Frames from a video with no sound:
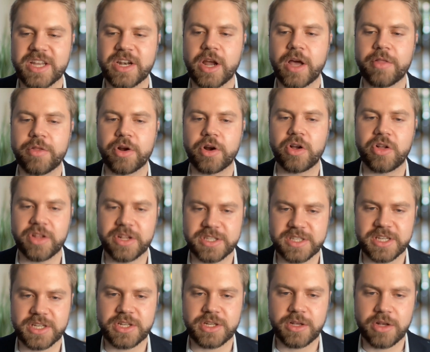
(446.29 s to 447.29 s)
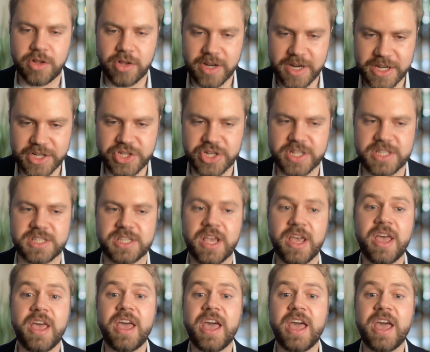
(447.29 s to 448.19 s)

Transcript: and other clinicians